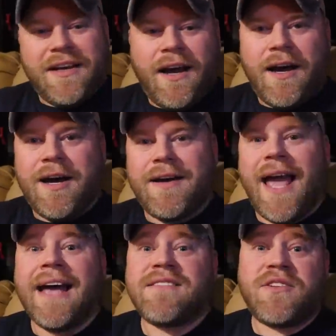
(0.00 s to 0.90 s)

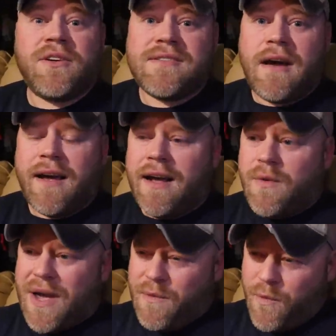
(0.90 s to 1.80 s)
it turns out, I gotta
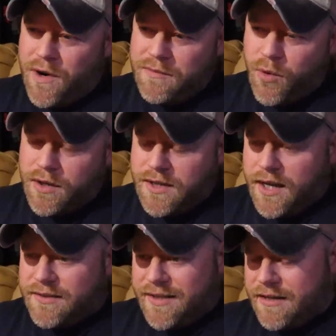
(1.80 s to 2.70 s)
wait one more day
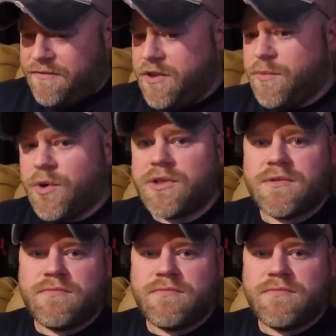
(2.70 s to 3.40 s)
because I got a few more